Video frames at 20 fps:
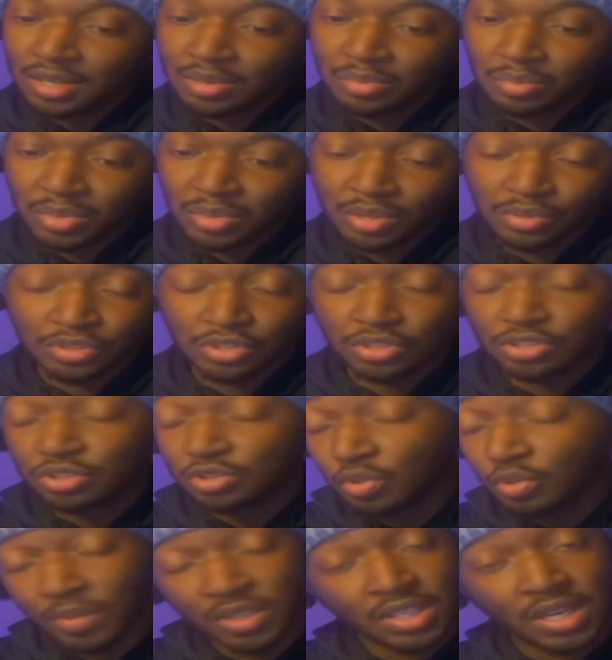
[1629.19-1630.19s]
There was just so
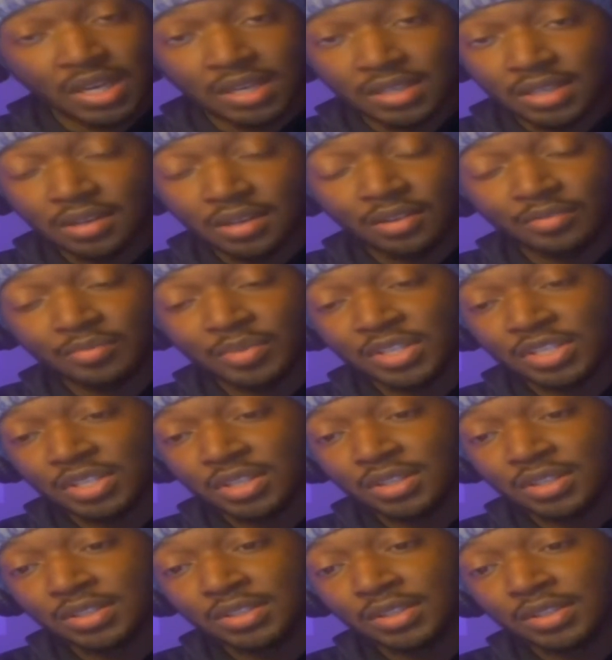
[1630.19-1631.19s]
much I had to get off my
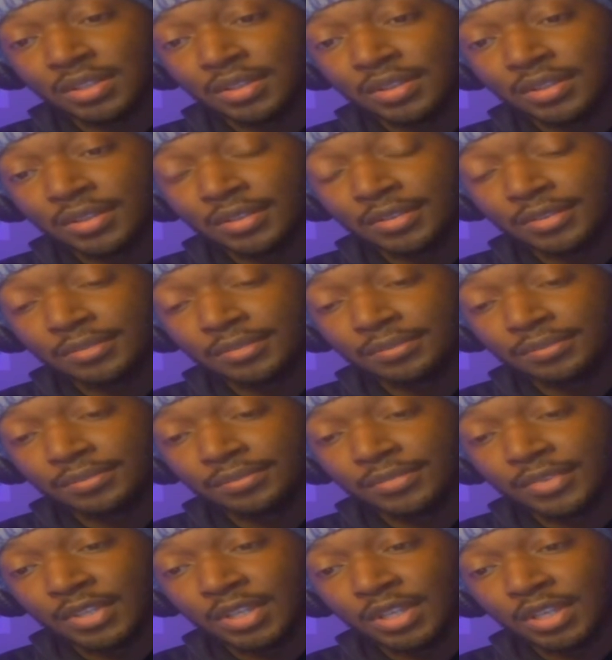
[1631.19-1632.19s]
chest, and
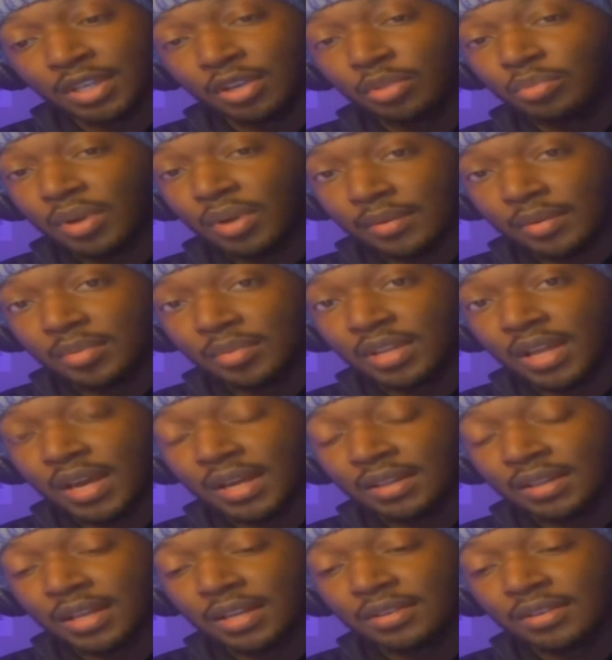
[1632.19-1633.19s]
it'll probably be like
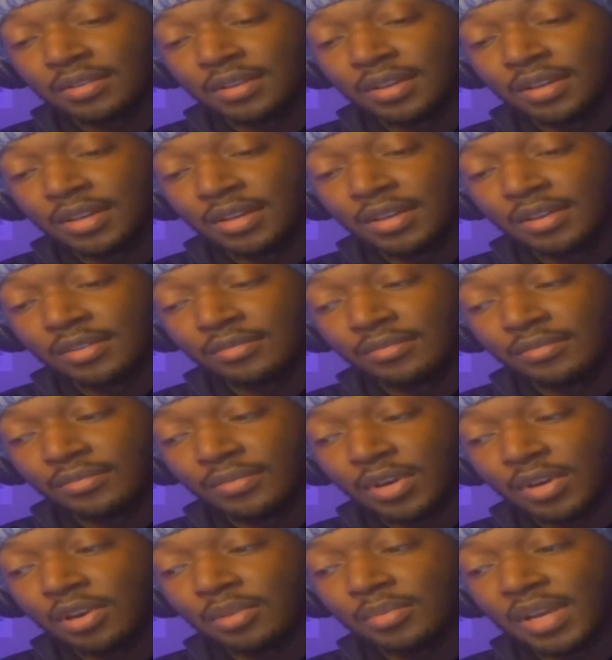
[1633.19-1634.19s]
that
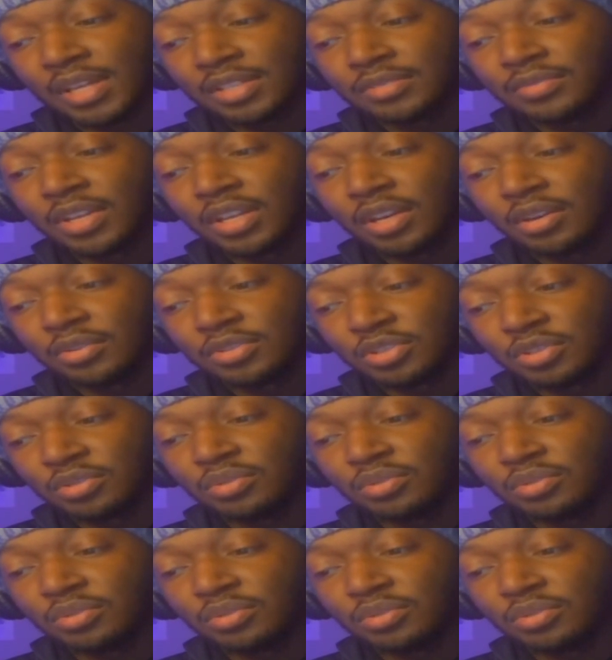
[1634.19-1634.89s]
next video too.